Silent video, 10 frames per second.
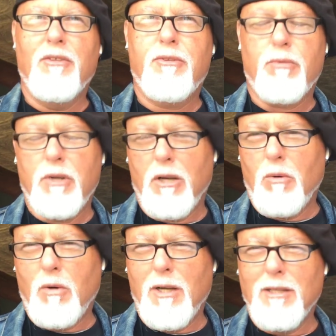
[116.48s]

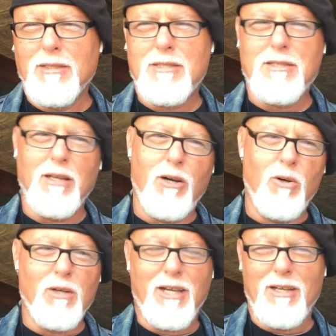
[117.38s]
301,
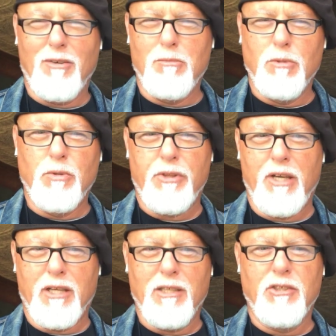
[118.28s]
so kind of a moot
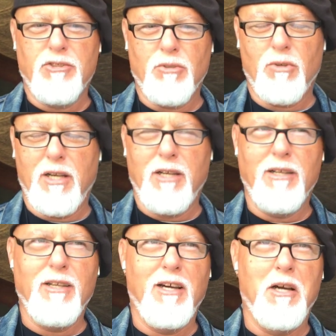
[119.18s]
thing. At least you read
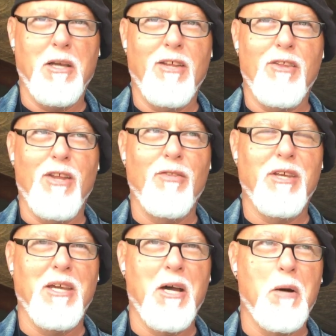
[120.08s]
it. And then
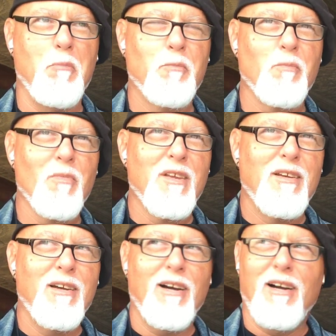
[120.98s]

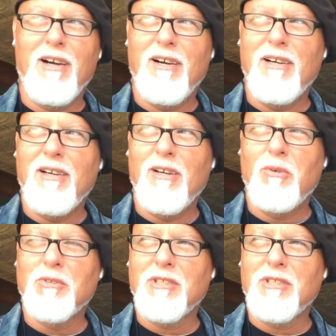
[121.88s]
what was